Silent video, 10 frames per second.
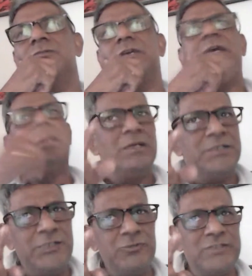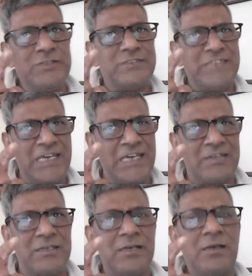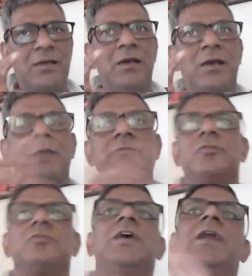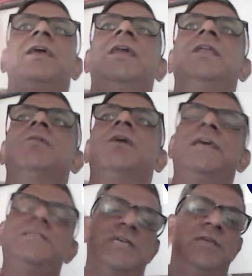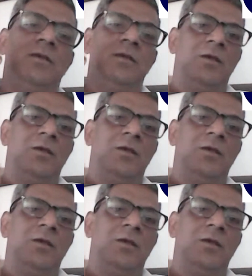You say, did you say snake? So there again, you are rising.